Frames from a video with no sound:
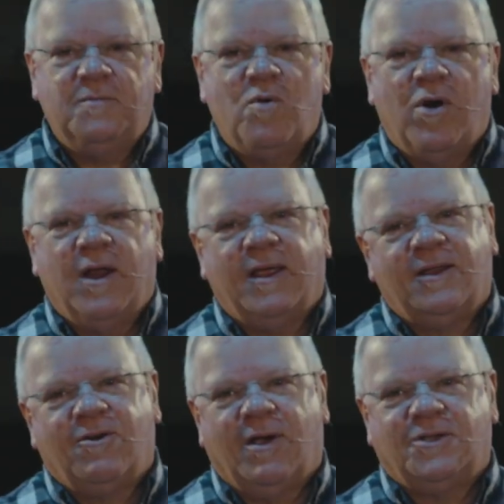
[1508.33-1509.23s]
Good
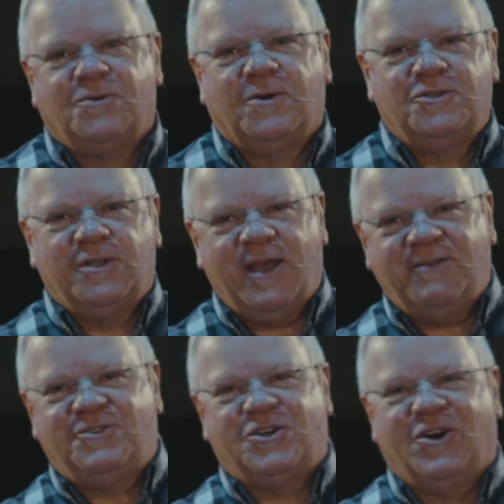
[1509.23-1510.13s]
morning, Crossroads
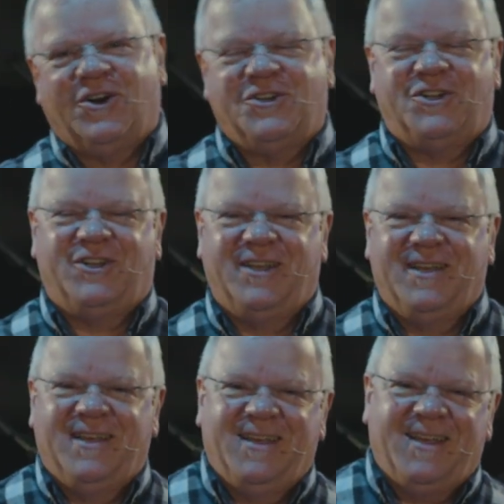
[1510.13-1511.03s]
Life Church.
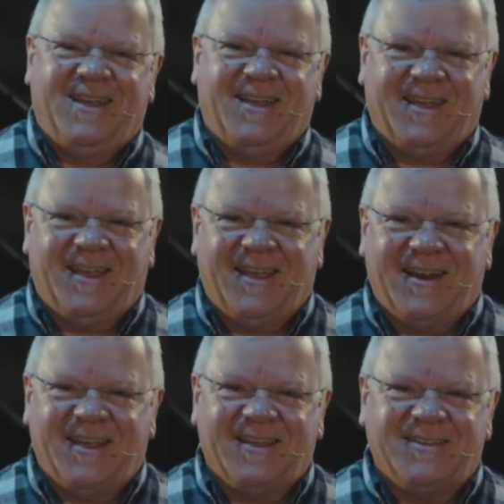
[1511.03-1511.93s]

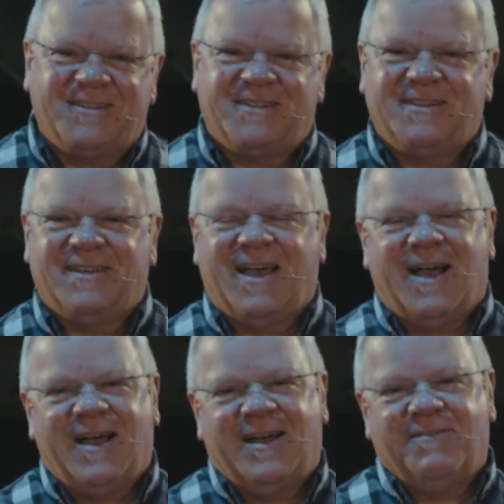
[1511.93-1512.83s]
It is
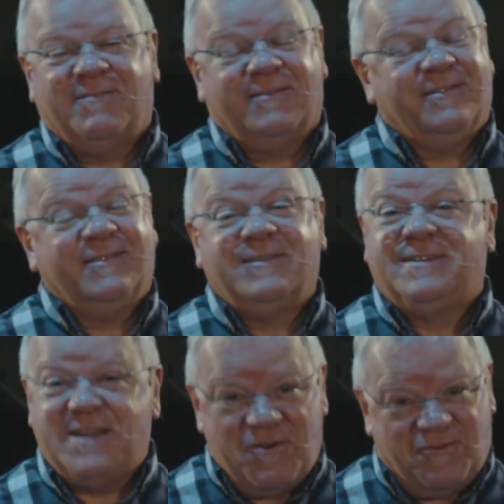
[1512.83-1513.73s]

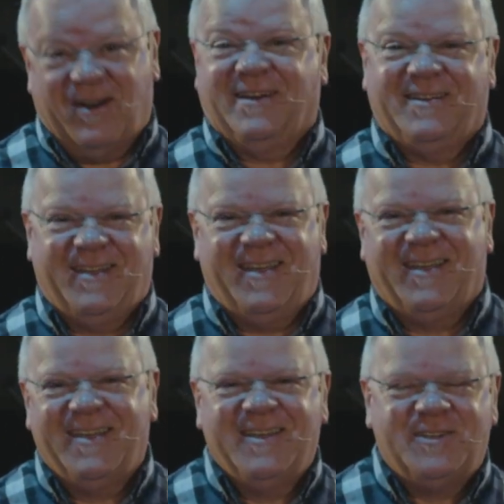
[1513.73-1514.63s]
different
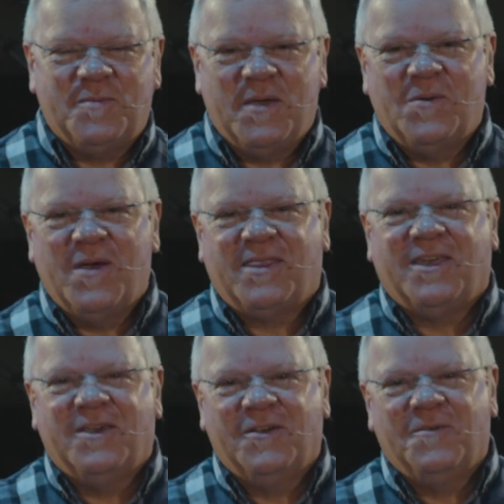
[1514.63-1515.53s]
to be
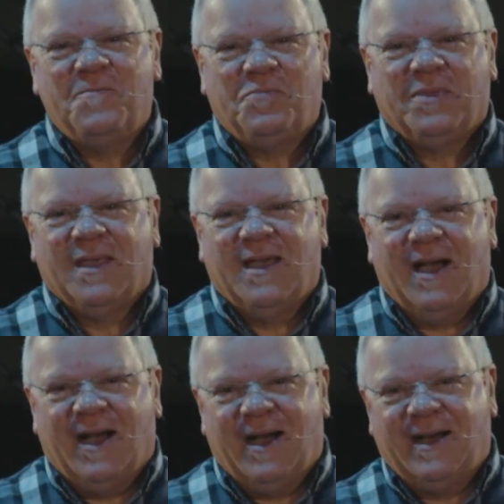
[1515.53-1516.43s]
with you
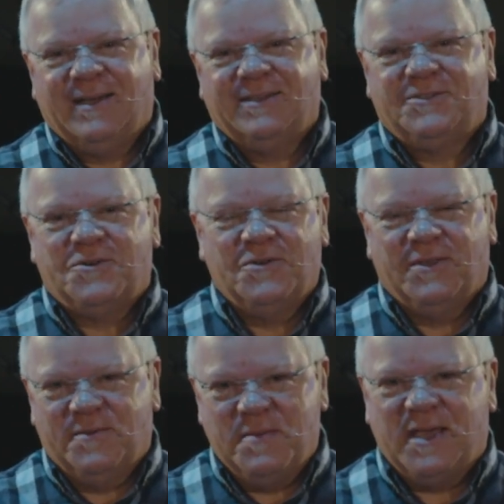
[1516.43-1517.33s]

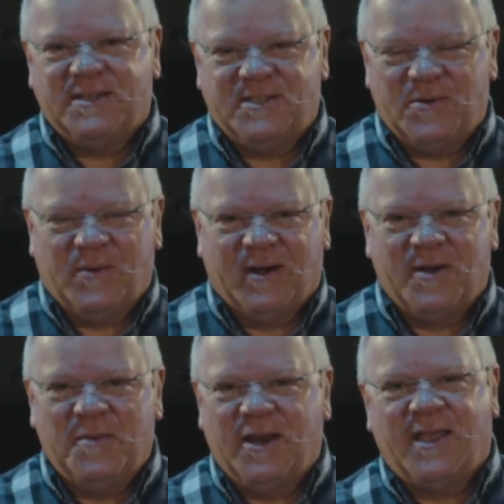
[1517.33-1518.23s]
through the means that we're
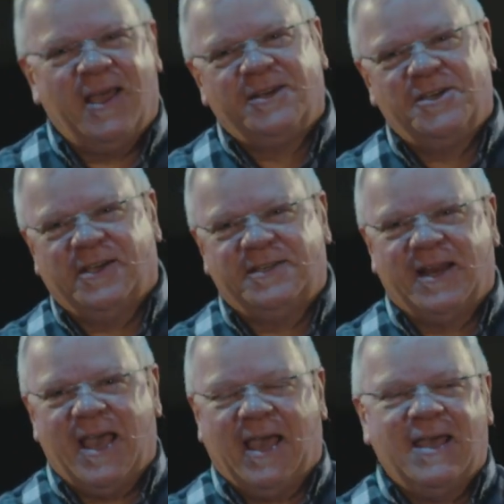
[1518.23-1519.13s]
communicating to you
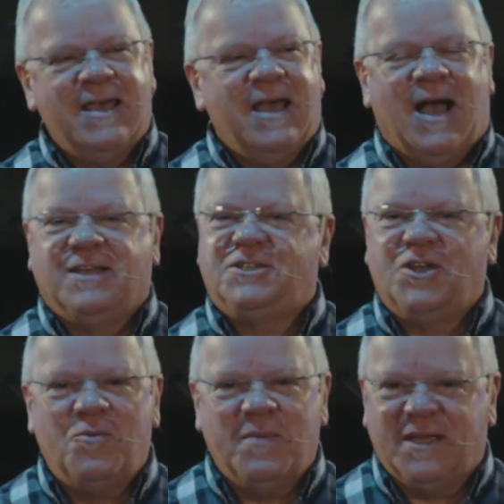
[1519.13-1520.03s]
today. I
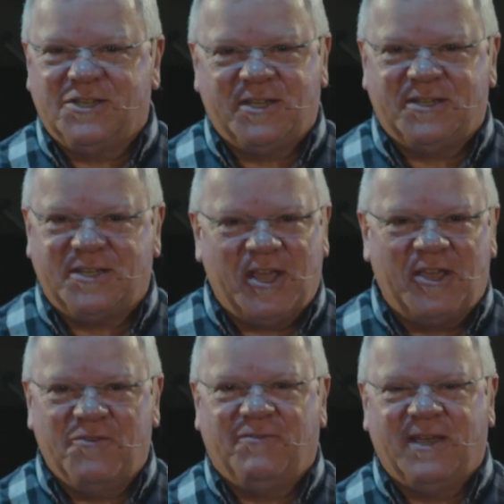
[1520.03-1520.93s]
so miss
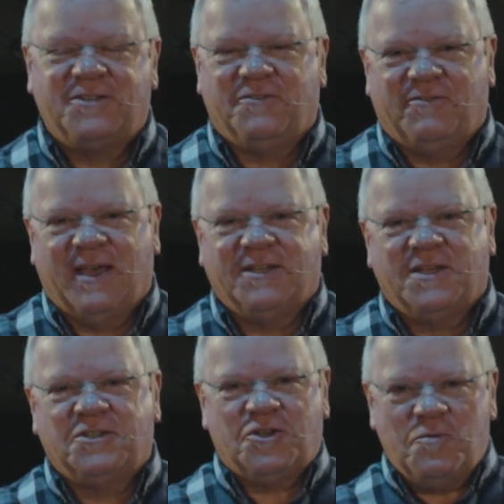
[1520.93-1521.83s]
seeing you face to
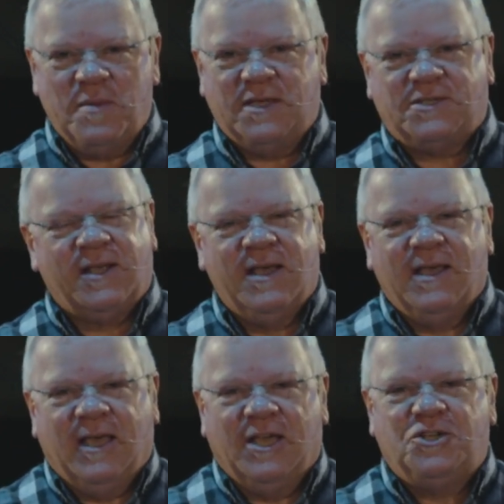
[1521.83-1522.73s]
face. I so miss
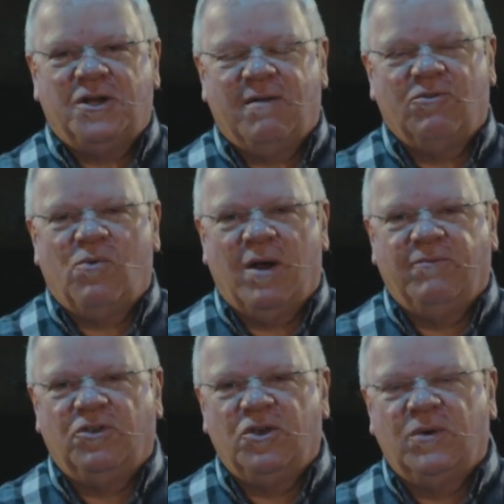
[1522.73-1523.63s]
each and every
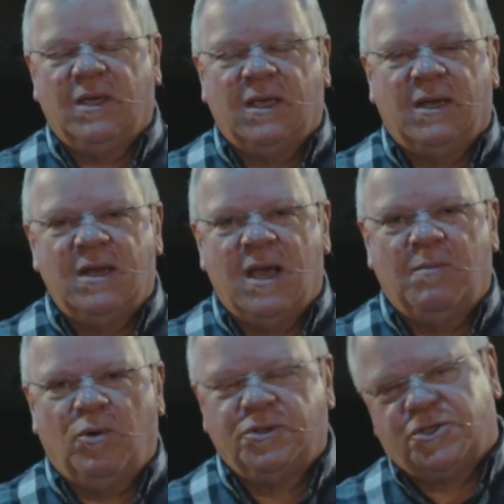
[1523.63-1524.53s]
one of you in
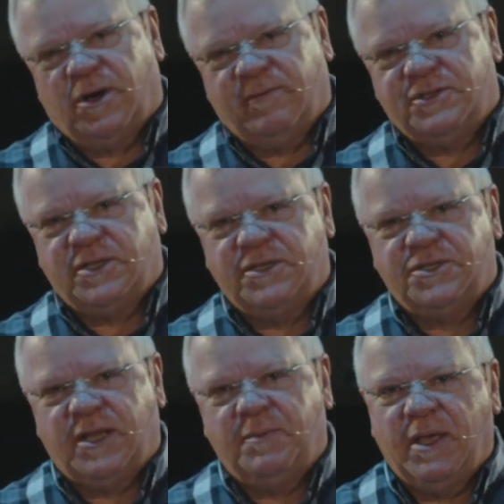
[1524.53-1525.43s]
both
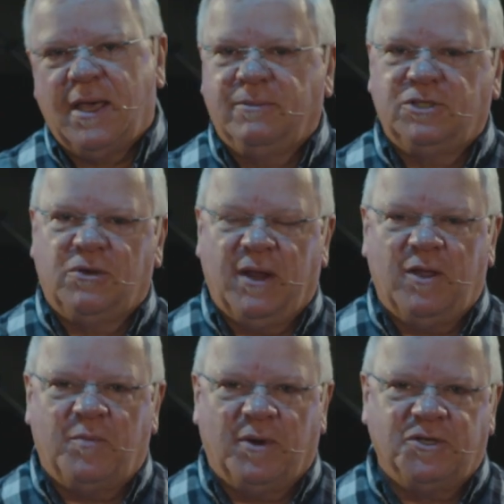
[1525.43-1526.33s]
services and being able to
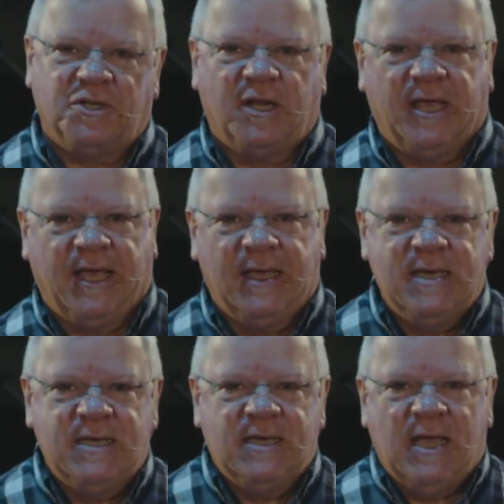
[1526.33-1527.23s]
greet you personally
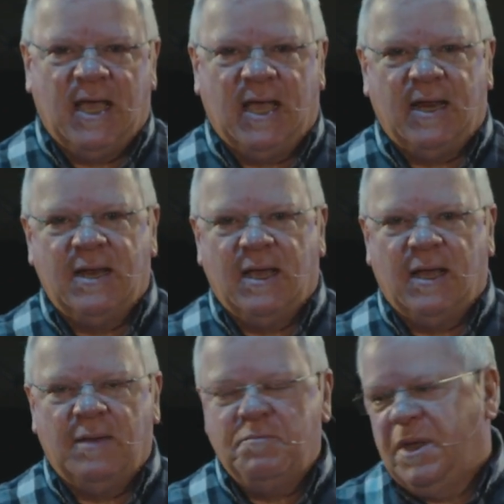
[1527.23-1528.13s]
and
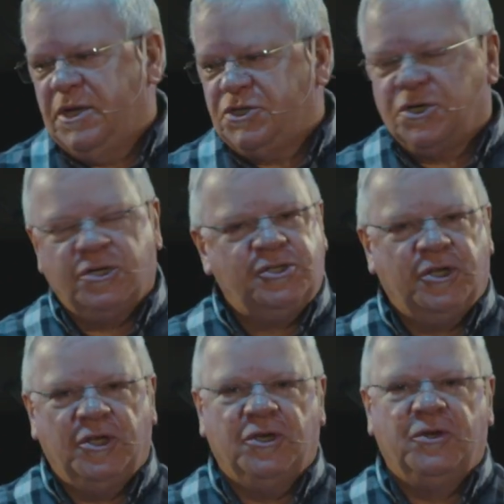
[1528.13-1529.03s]
minister
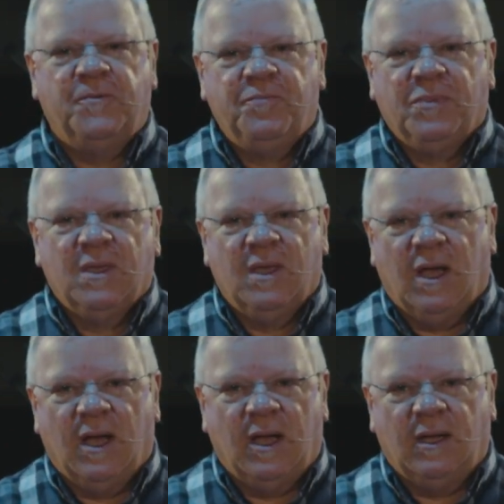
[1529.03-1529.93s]
to you
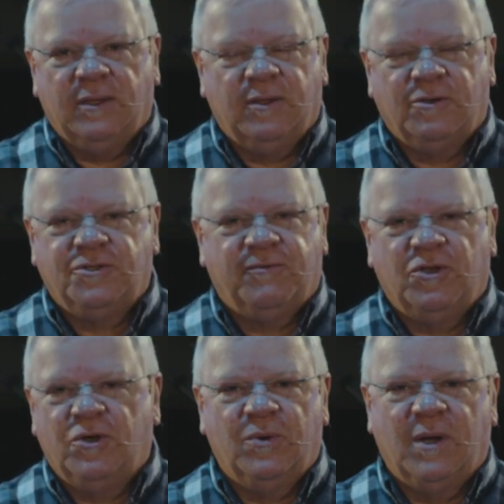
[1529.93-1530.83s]
those of
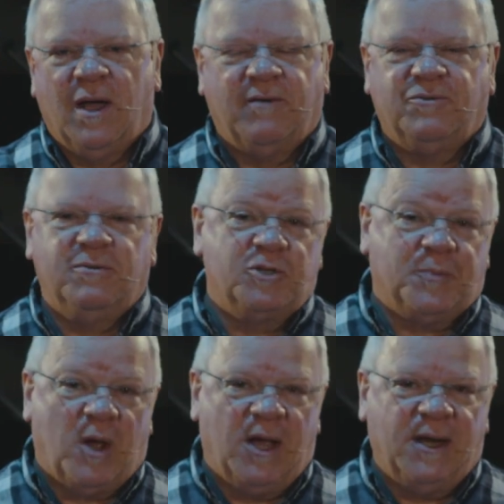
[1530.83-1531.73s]
you who would often
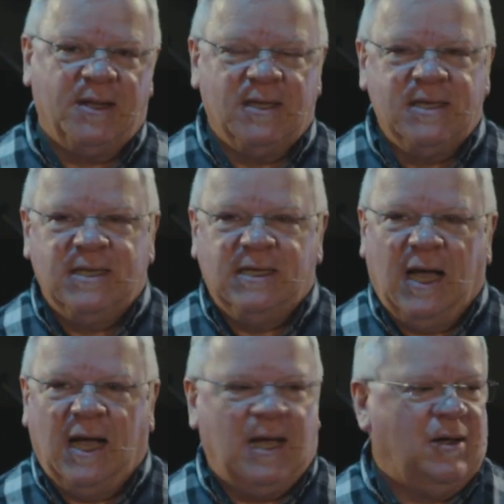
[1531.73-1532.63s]
respond
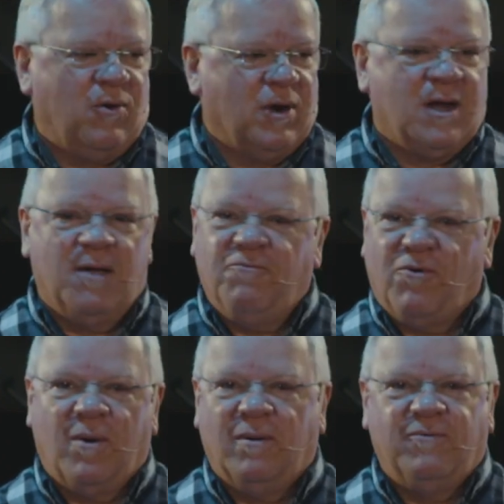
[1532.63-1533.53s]
or come
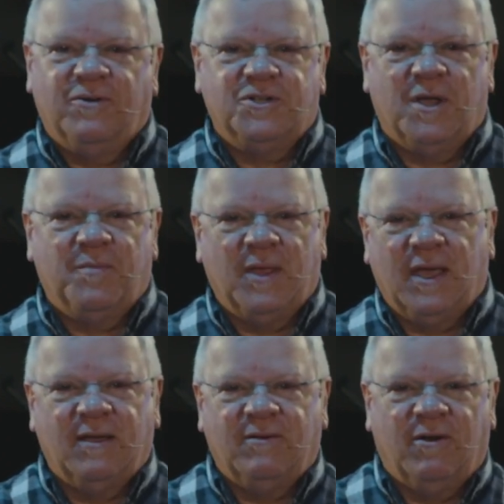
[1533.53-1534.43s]
forward for
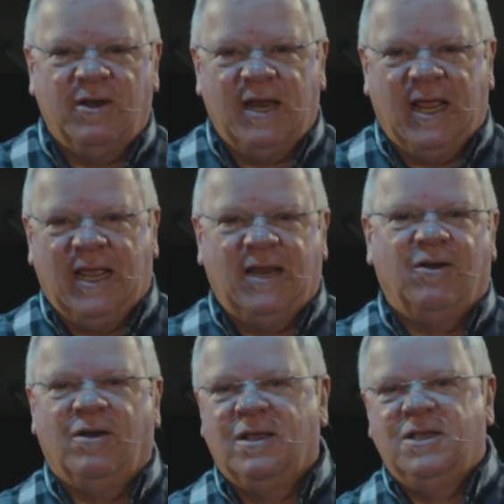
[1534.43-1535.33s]
something or
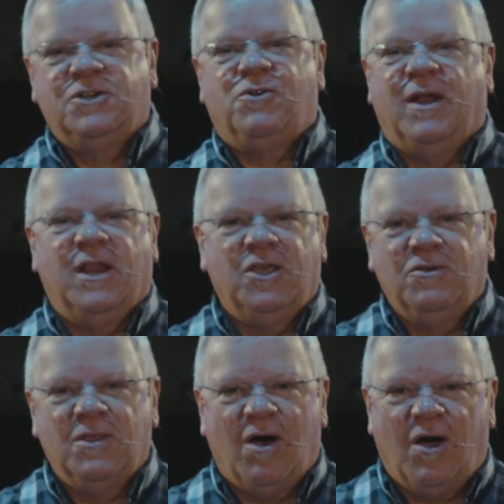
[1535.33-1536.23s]
need or greeting
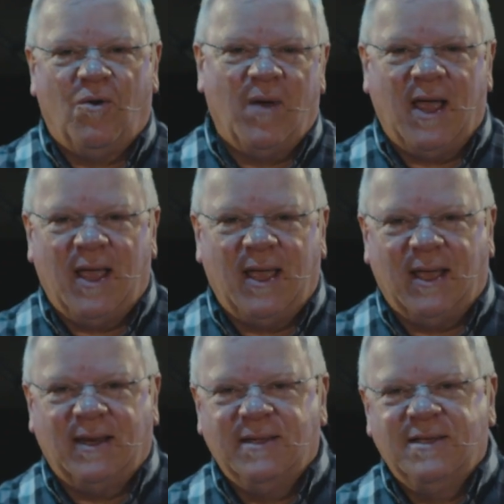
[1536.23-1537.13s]
you in the hallway
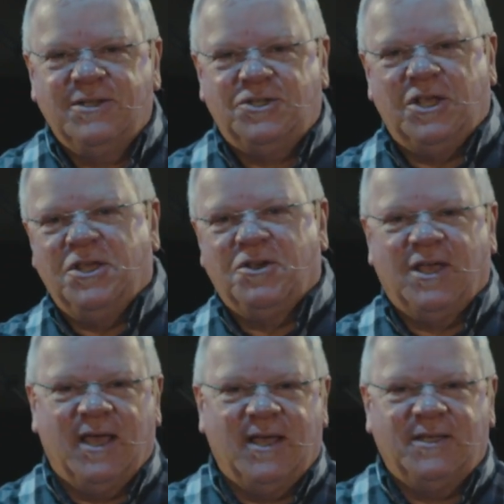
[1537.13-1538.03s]
and seeing your
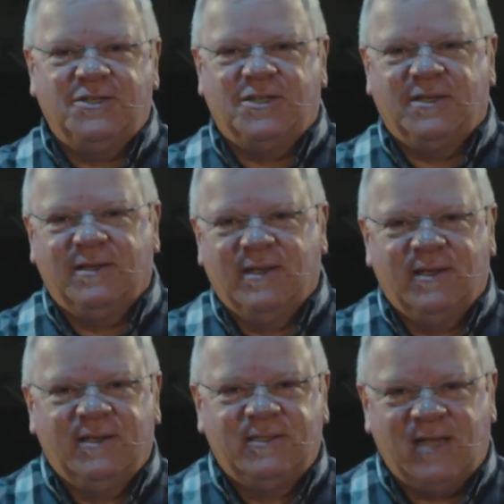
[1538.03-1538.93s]
kids and
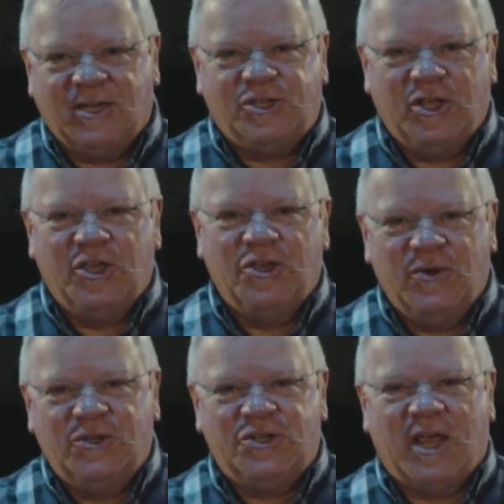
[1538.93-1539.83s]
touching
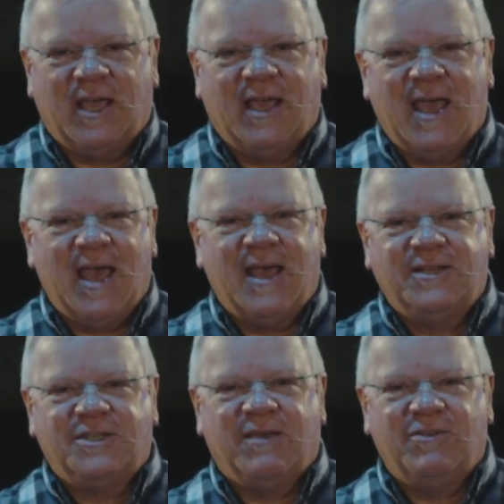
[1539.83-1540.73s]
you, shaking
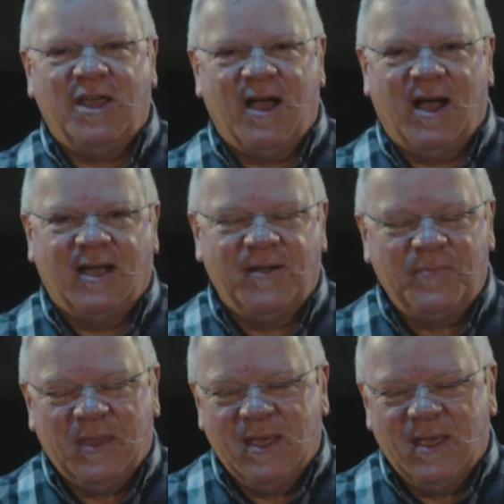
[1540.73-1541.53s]
hands, giving you a hug.